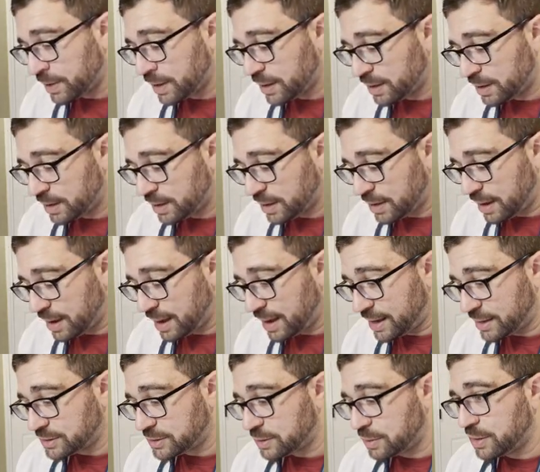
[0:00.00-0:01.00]
Yeah, so
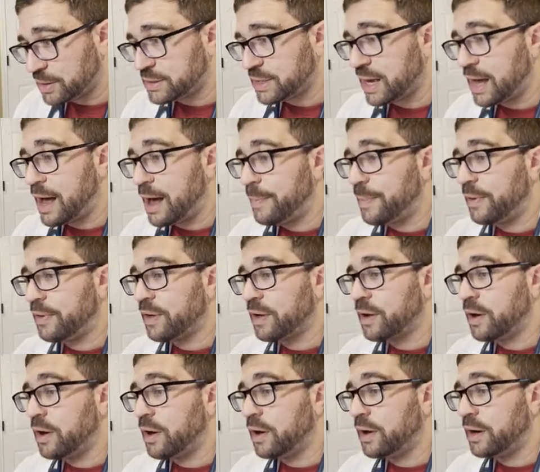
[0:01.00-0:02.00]
the top of the
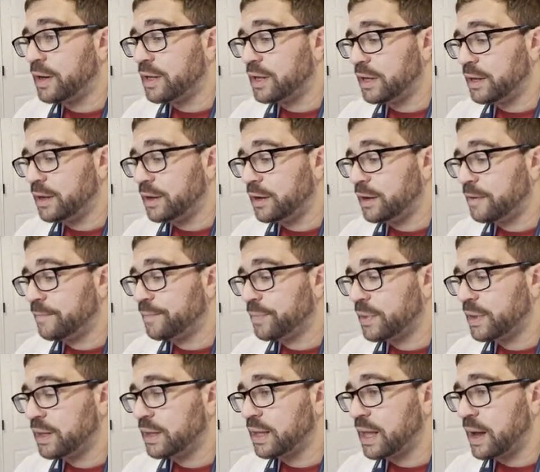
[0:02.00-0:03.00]
card here, a
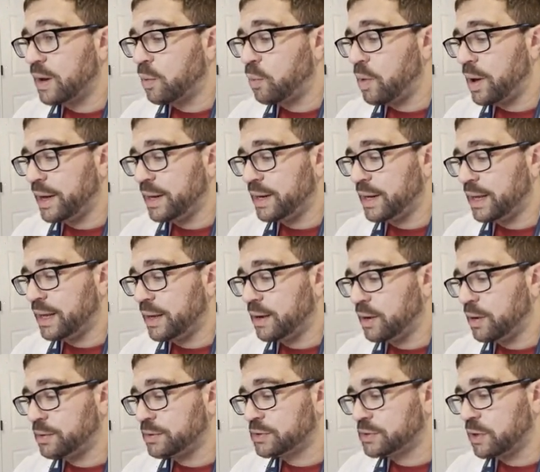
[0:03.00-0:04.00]
lot of whitening and
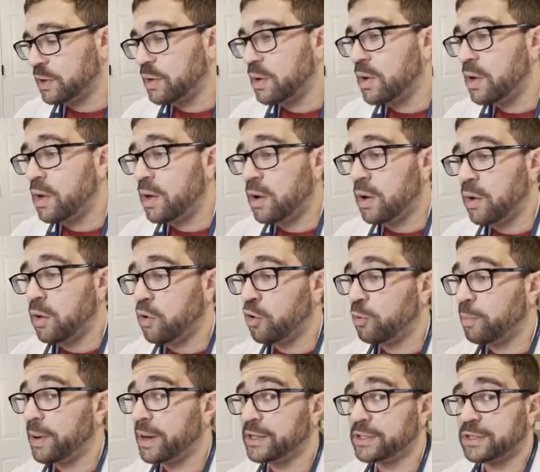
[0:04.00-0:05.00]
also a whole
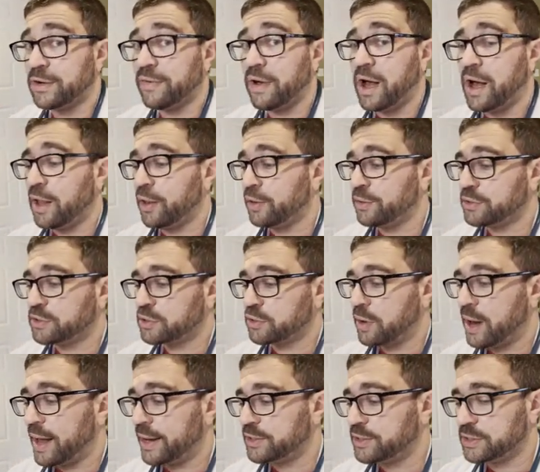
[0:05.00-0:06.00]
bunch of holo
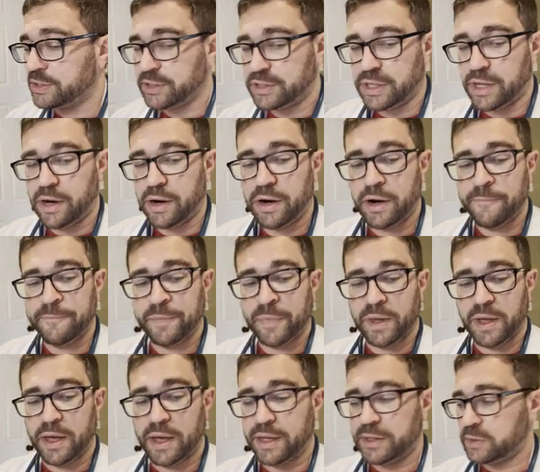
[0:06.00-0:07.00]
scratches there
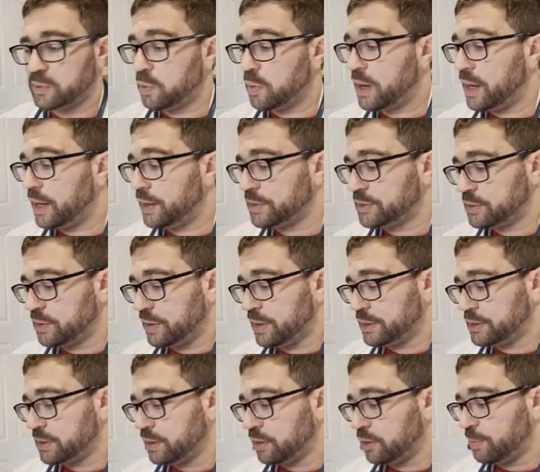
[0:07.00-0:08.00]
as well. So that's a
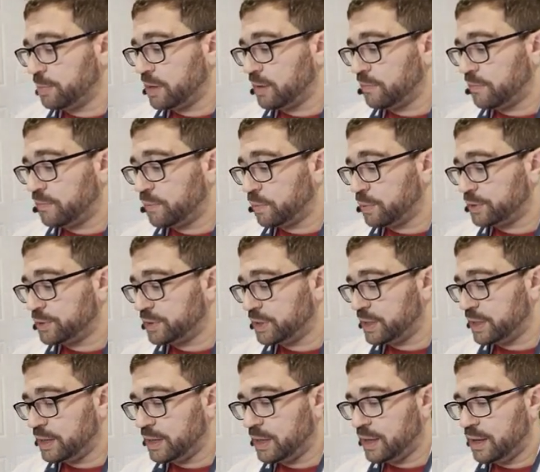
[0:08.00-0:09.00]
little bit unfortunate.
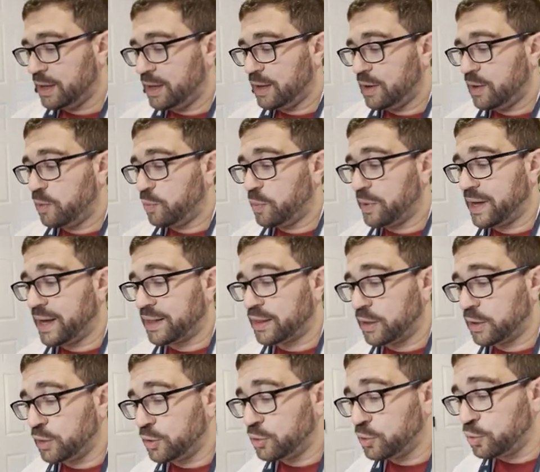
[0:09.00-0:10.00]
We got the
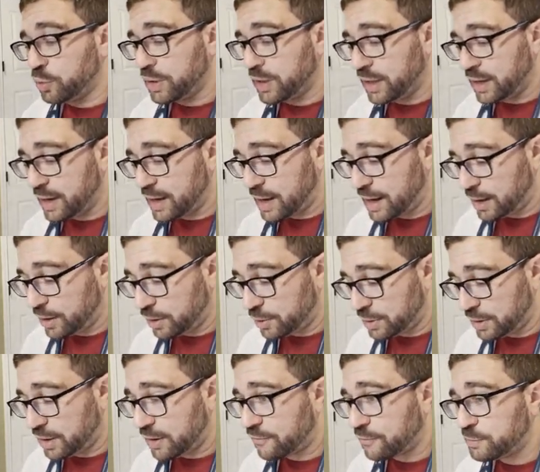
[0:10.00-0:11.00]
Lugia holo here
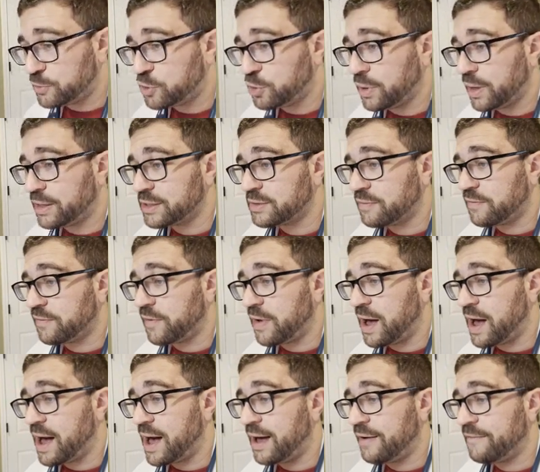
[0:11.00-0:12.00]
from
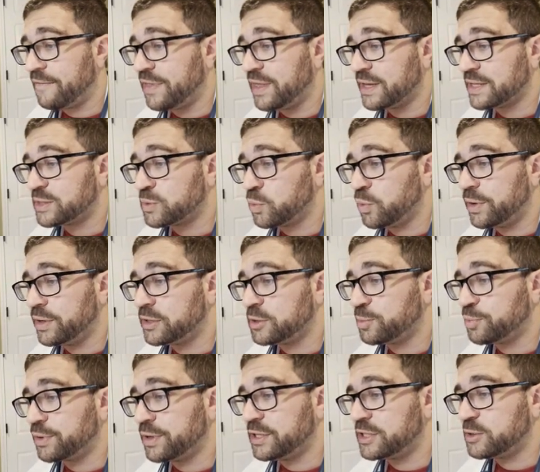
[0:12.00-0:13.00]
2005. This one is pretty
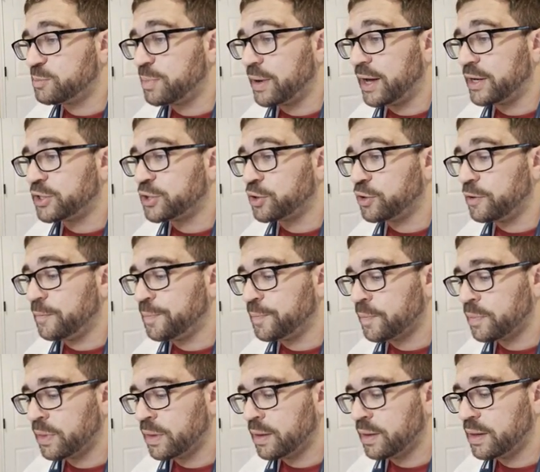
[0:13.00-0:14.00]
special.
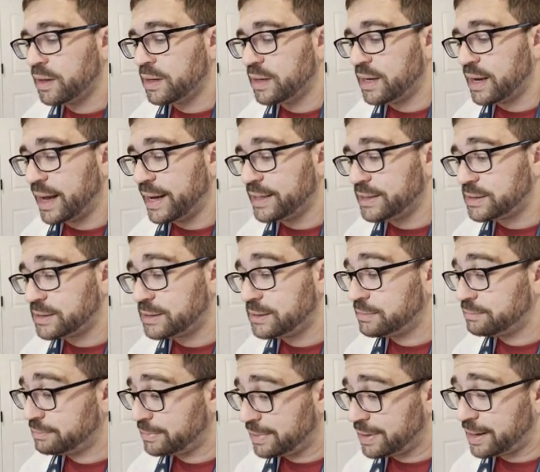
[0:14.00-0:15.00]
Nice,
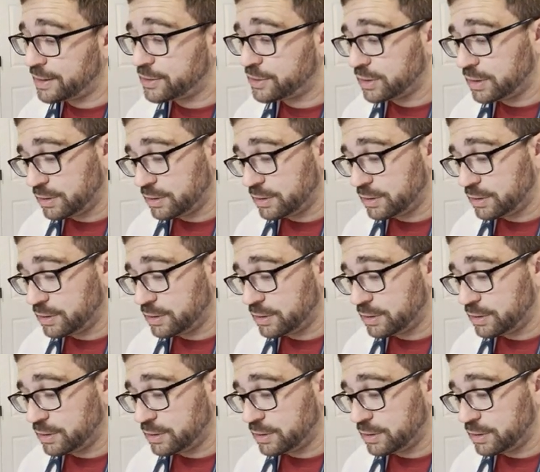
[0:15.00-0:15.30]
actually